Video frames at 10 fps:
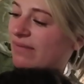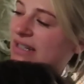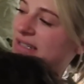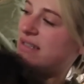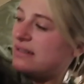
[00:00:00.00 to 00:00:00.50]

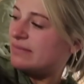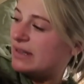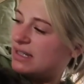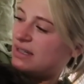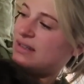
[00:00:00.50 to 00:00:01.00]
ready, don't
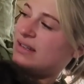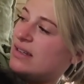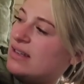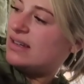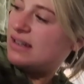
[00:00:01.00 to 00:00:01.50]
we? Yeah.
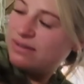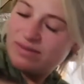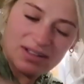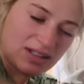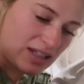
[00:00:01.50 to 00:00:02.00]
I
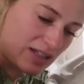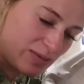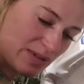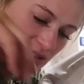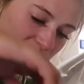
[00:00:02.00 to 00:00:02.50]
feel like
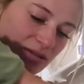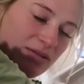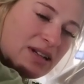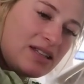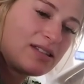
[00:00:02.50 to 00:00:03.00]
because we don't
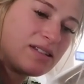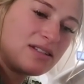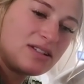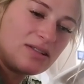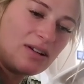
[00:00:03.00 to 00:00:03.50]
always
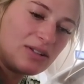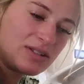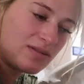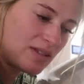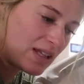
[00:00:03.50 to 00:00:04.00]
do
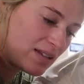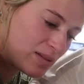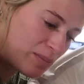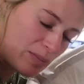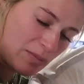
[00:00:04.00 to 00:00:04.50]
lots of things
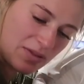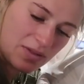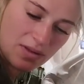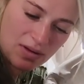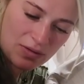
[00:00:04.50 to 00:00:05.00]
with
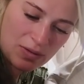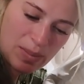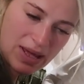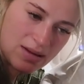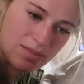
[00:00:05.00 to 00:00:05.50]
on the
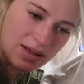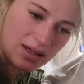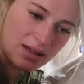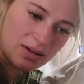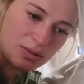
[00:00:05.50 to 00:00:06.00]

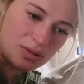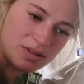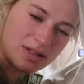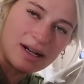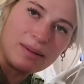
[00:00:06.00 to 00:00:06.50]
baby all yeah.
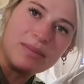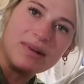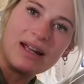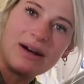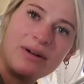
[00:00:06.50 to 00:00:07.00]
the time,
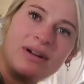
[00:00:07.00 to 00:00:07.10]
but now